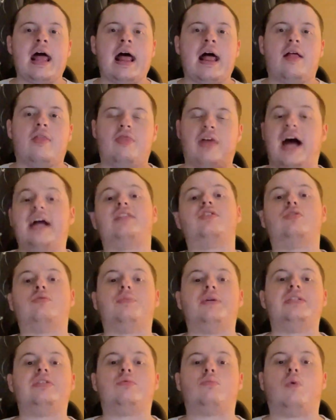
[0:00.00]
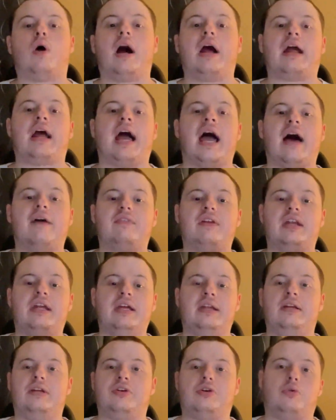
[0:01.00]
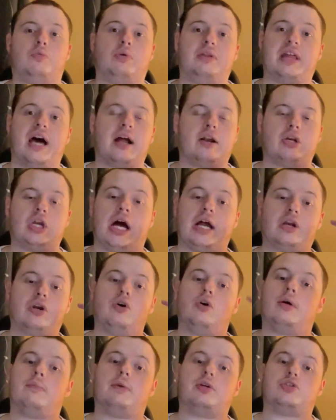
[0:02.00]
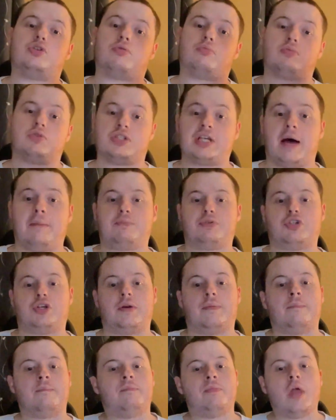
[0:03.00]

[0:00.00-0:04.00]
that's the reason why I have it in here without not knowing much of the reception.